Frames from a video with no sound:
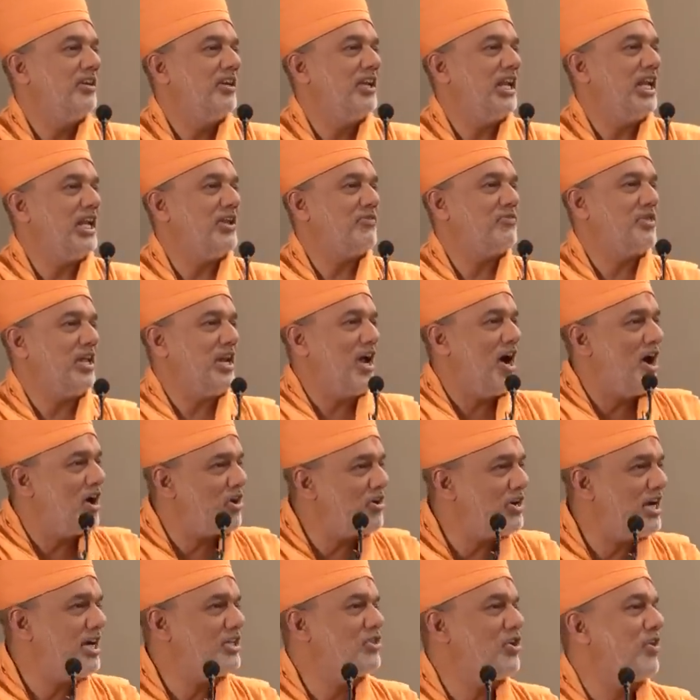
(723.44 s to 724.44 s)
And if there are
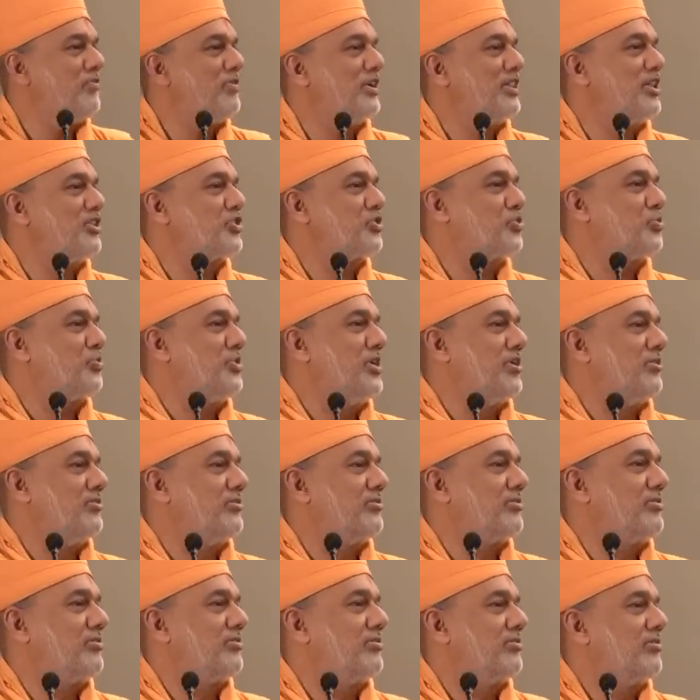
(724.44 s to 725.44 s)
hundreds of other
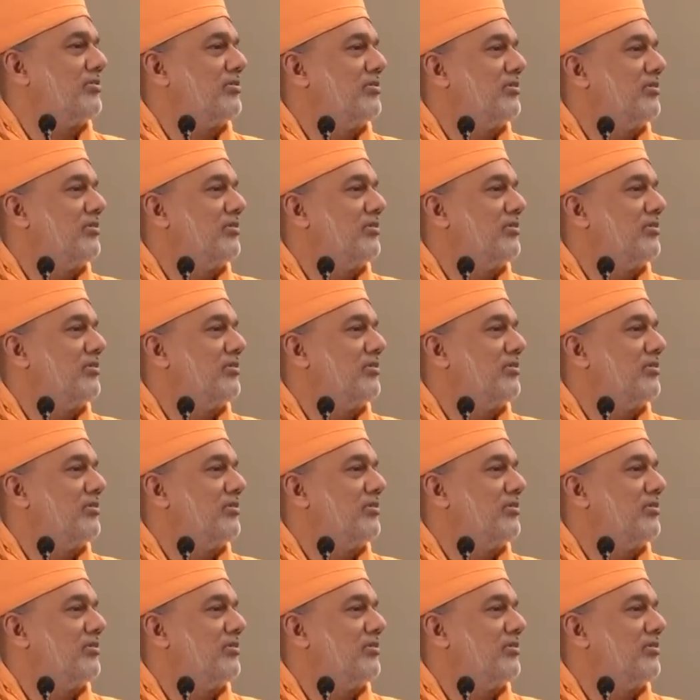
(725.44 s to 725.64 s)
students